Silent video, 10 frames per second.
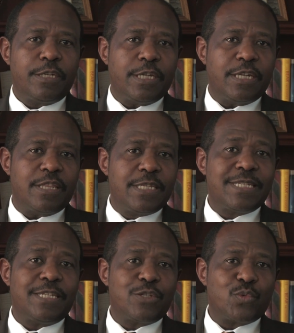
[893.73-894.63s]
And
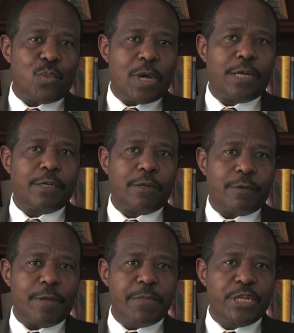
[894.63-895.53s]
this is one
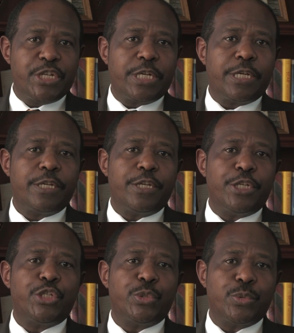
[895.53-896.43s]
of the major
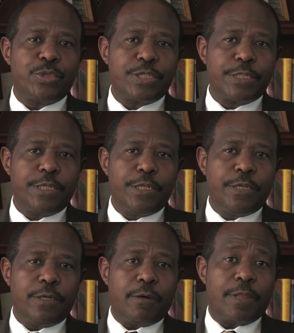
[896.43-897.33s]
issues
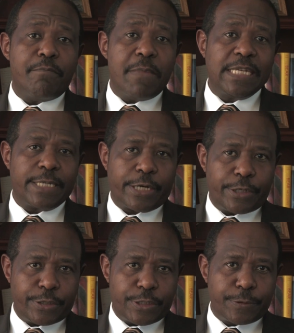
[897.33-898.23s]
of the
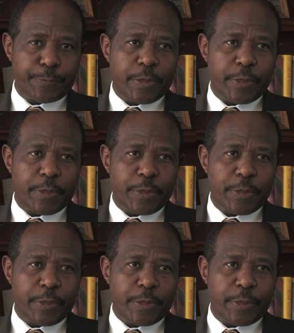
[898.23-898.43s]
massacres.